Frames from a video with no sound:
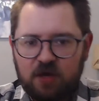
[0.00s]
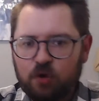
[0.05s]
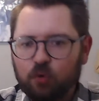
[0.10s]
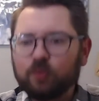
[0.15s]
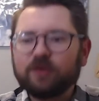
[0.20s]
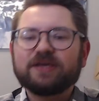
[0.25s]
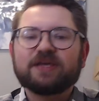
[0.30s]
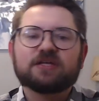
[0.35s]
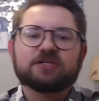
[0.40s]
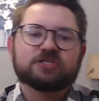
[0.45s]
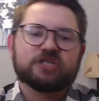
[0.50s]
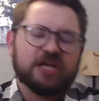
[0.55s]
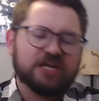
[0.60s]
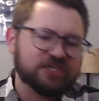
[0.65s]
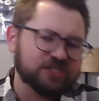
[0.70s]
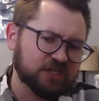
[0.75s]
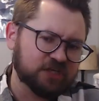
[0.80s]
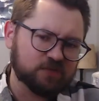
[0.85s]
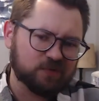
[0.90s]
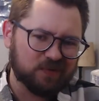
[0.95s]
We can change
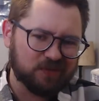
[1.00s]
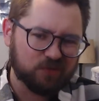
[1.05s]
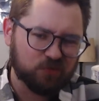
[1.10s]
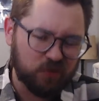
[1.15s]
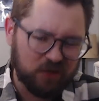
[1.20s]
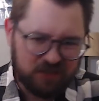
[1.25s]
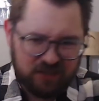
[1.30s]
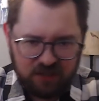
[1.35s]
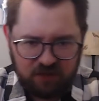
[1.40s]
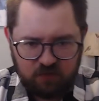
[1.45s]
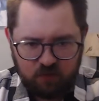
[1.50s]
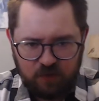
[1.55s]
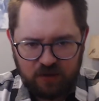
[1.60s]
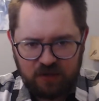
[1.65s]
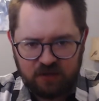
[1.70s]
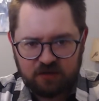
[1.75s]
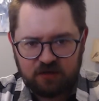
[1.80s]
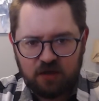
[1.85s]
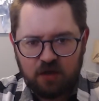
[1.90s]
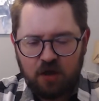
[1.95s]
things, we can tweak things, we
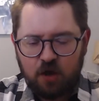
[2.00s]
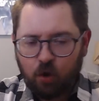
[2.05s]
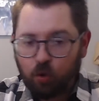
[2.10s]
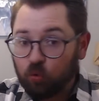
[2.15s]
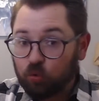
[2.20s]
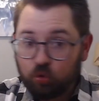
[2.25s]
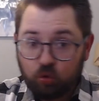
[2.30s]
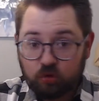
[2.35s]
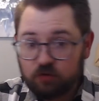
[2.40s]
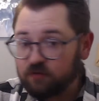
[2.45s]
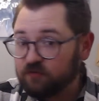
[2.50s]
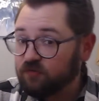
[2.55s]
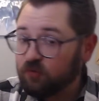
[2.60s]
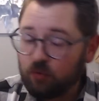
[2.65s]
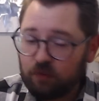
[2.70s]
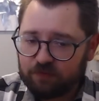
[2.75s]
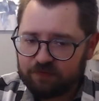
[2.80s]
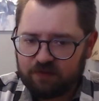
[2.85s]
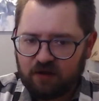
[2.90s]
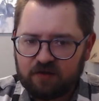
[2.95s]
can rule of cool
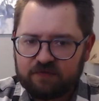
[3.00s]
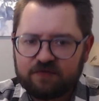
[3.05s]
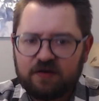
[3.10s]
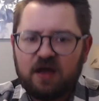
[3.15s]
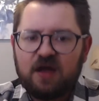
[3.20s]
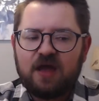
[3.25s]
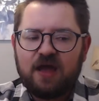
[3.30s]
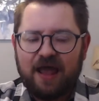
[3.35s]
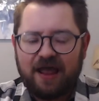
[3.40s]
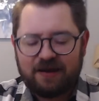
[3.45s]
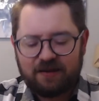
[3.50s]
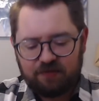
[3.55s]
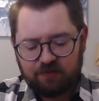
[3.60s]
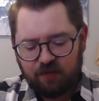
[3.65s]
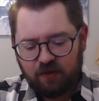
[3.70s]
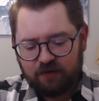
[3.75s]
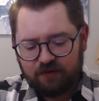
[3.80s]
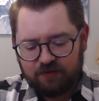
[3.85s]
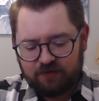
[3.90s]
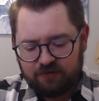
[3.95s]
stuff. And as
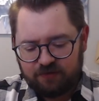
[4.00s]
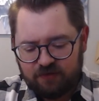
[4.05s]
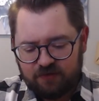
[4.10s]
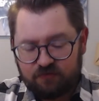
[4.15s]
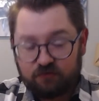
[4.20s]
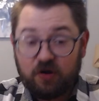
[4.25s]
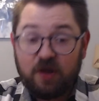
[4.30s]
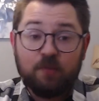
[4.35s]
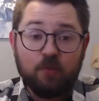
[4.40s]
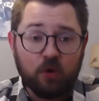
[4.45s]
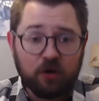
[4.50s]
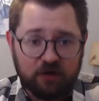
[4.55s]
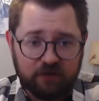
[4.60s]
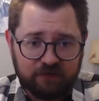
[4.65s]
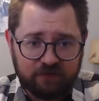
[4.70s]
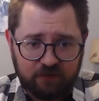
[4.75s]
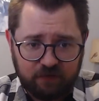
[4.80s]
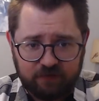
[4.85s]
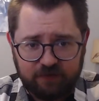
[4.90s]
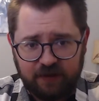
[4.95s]
long as the framework is
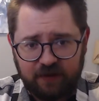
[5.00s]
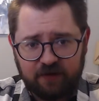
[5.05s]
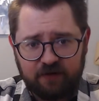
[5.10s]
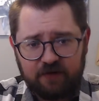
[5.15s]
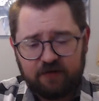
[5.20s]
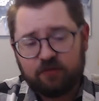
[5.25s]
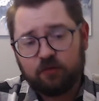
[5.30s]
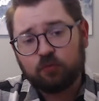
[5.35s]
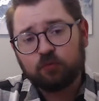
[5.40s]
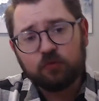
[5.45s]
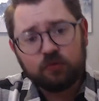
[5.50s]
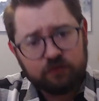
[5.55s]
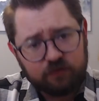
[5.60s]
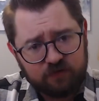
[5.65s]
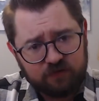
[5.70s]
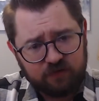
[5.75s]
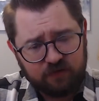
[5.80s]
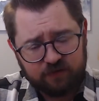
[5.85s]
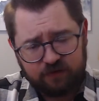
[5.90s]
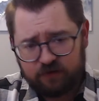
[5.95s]
still there and the rules are
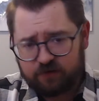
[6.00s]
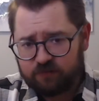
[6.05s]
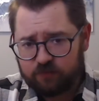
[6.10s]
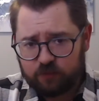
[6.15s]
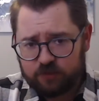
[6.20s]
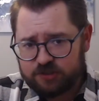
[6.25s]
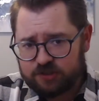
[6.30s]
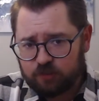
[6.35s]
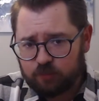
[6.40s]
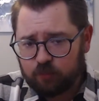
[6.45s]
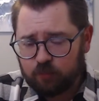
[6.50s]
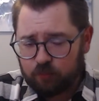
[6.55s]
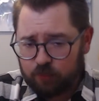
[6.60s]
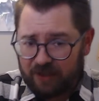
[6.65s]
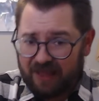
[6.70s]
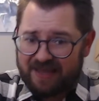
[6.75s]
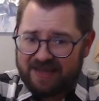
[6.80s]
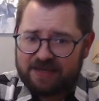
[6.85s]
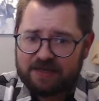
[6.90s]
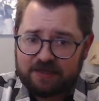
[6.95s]
still there, so we're still
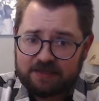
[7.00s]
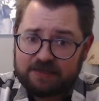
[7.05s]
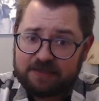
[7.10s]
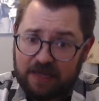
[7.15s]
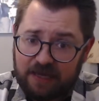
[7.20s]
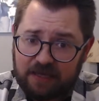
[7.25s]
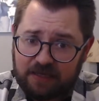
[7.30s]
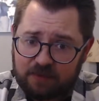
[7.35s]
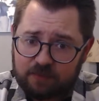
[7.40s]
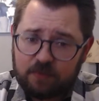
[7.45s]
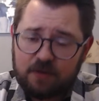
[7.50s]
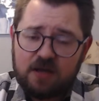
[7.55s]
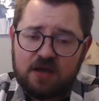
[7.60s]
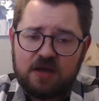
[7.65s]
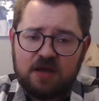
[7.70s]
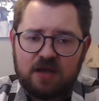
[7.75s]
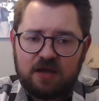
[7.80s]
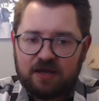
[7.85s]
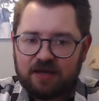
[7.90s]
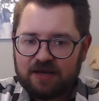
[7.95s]
playing a game,
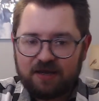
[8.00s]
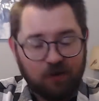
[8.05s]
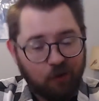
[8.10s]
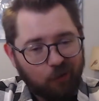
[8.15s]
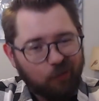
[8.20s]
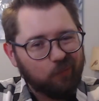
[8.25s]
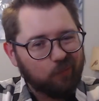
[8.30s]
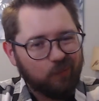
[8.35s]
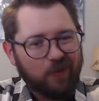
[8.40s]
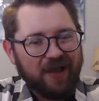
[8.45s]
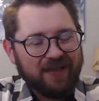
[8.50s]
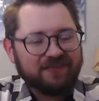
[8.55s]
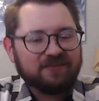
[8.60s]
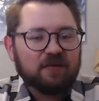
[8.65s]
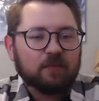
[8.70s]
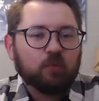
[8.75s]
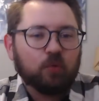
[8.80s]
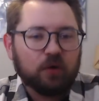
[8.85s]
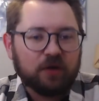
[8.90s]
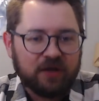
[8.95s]
it all ends up
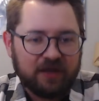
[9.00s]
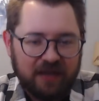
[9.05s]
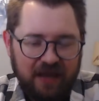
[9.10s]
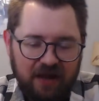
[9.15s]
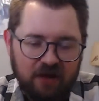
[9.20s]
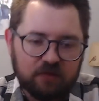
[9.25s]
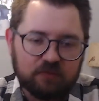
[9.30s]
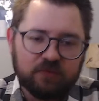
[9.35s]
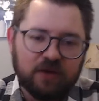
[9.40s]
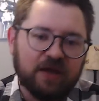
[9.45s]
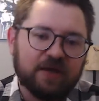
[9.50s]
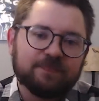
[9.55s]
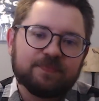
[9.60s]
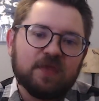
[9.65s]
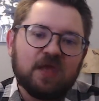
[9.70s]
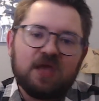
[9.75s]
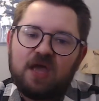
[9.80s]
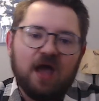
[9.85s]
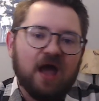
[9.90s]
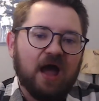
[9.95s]
working out, right?
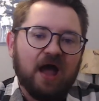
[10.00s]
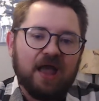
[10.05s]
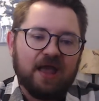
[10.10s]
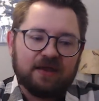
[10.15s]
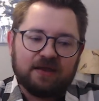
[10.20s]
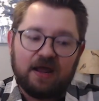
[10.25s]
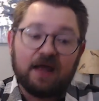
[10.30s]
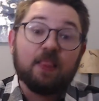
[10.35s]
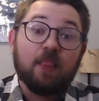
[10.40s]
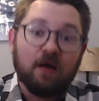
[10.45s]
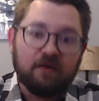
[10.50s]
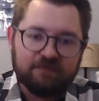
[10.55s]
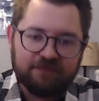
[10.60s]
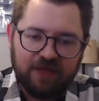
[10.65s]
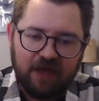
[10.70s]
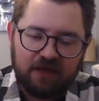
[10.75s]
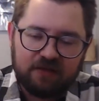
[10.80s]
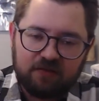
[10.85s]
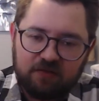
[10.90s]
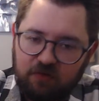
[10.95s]
And I love
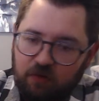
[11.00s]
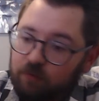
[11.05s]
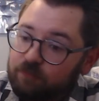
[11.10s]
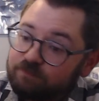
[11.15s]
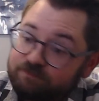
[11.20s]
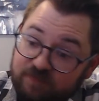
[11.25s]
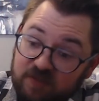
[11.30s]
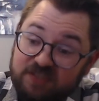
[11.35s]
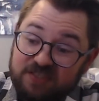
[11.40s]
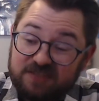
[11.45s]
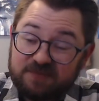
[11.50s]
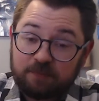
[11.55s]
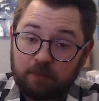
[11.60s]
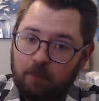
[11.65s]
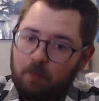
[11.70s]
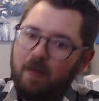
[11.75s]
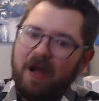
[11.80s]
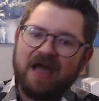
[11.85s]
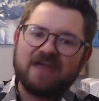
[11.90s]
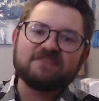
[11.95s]
that. So this is
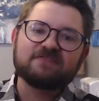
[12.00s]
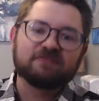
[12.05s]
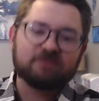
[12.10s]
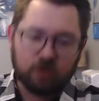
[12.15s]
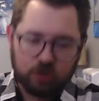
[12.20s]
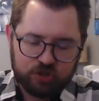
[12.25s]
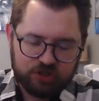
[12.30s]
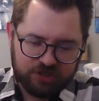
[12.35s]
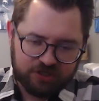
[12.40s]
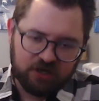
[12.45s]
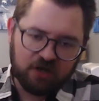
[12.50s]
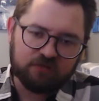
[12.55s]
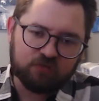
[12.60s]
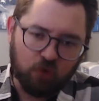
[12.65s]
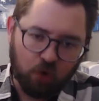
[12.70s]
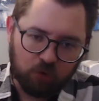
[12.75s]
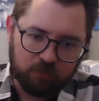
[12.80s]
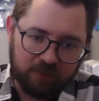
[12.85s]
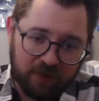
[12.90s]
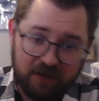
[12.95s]
my version of
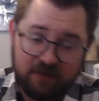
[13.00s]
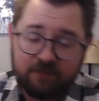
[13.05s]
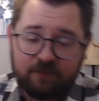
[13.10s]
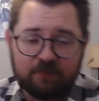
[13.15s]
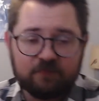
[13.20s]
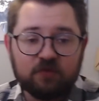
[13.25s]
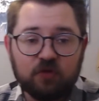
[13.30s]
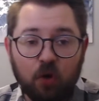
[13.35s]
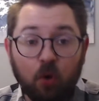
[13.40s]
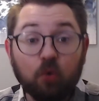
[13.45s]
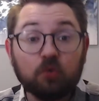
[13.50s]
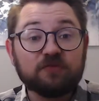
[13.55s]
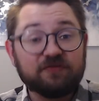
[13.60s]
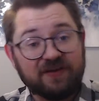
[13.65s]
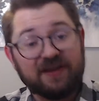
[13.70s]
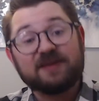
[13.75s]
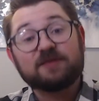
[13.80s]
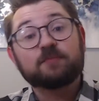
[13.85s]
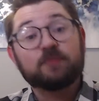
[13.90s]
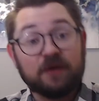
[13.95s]

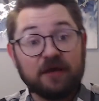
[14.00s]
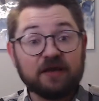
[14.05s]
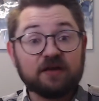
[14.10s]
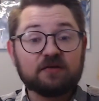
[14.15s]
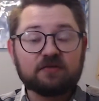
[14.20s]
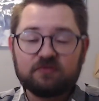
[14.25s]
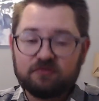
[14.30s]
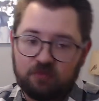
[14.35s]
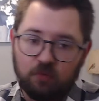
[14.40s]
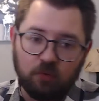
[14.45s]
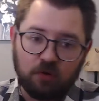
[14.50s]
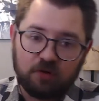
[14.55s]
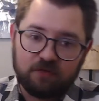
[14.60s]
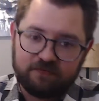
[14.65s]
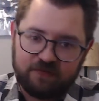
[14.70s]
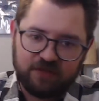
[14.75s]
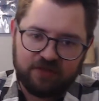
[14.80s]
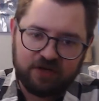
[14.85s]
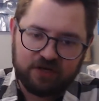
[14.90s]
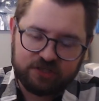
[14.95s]
Goldvein Pick for
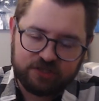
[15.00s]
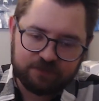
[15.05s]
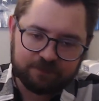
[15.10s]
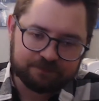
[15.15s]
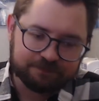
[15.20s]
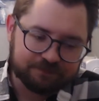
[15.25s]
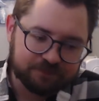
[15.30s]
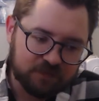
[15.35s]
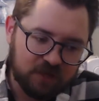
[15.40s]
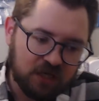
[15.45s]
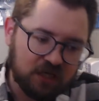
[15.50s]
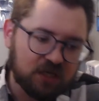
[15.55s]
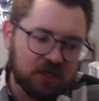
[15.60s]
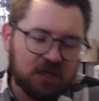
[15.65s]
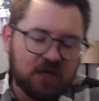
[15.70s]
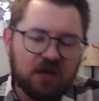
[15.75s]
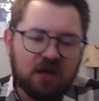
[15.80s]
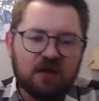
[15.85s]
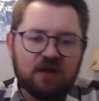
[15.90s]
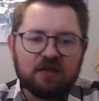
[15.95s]
5th edition.
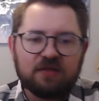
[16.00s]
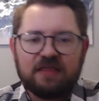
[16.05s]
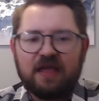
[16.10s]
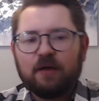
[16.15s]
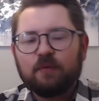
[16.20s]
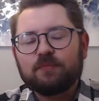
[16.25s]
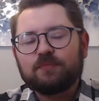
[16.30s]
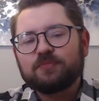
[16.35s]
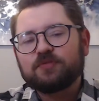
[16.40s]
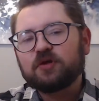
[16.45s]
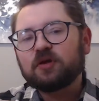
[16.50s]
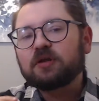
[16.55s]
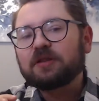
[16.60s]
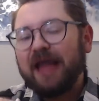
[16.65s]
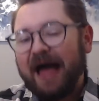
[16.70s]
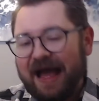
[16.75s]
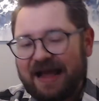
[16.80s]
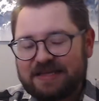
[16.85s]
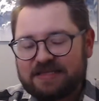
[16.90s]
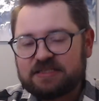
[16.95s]
Now, the
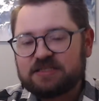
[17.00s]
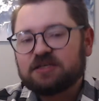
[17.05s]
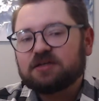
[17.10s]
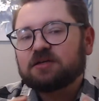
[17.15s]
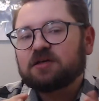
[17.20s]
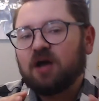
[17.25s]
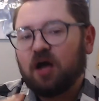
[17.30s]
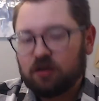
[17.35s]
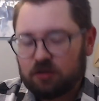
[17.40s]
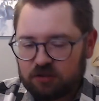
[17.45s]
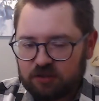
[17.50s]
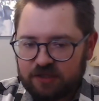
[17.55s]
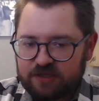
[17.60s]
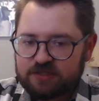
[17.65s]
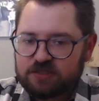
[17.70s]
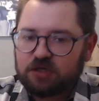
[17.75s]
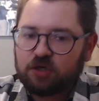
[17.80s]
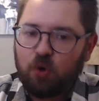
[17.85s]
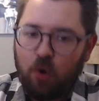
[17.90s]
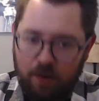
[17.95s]
last colorless
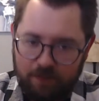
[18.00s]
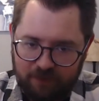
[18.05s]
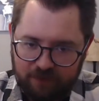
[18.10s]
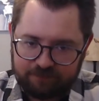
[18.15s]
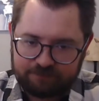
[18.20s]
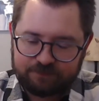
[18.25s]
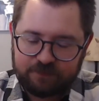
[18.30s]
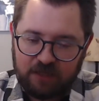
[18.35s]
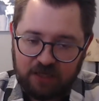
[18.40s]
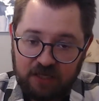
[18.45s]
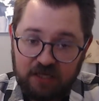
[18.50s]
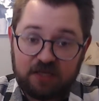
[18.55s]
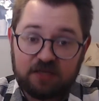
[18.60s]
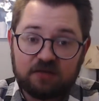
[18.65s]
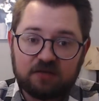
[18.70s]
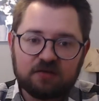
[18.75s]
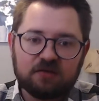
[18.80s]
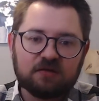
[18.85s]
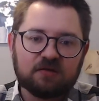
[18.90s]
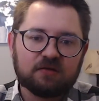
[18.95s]
equipment
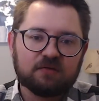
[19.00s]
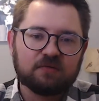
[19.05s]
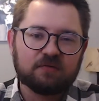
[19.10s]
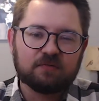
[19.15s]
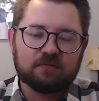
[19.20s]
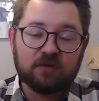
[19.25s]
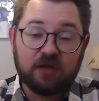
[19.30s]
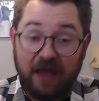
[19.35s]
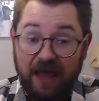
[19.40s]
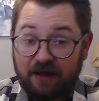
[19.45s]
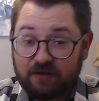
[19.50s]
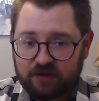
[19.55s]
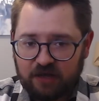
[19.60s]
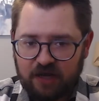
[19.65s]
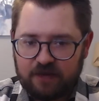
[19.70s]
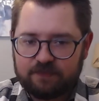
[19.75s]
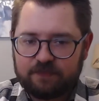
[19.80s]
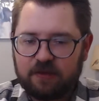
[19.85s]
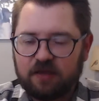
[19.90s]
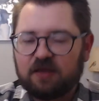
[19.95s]
in
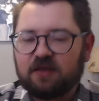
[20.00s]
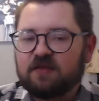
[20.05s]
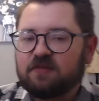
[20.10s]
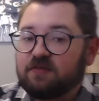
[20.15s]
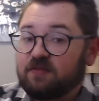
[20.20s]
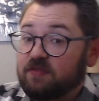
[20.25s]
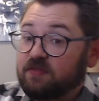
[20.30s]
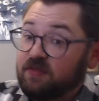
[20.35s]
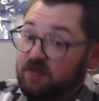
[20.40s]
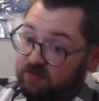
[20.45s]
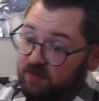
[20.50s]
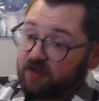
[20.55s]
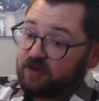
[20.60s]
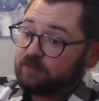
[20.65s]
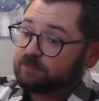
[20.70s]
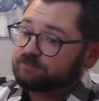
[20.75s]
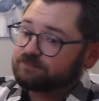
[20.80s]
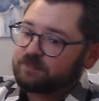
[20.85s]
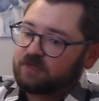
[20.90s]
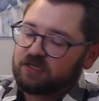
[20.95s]
Kaldheim is this item.
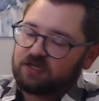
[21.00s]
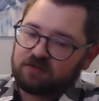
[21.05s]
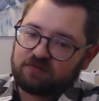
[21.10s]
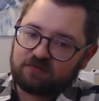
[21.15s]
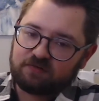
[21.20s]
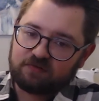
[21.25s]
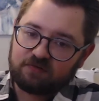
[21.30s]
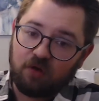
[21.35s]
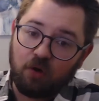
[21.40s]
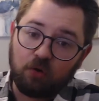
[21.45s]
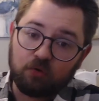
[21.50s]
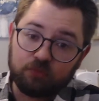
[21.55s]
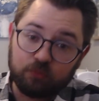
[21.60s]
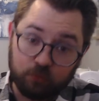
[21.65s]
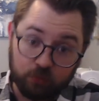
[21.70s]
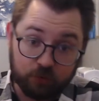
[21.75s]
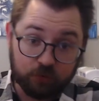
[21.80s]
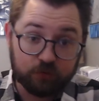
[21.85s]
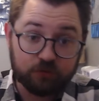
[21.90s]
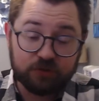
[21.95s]
It's called
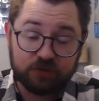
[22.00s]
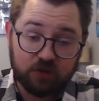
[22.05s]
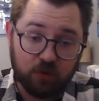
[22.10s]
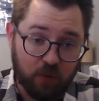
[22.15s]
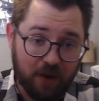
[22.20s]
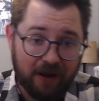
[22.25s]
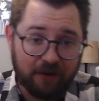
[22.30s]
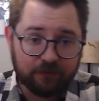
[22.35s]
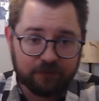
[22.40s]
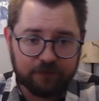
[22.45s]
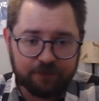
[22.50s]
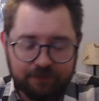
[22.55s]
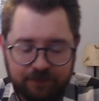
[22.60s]
Runed Crown.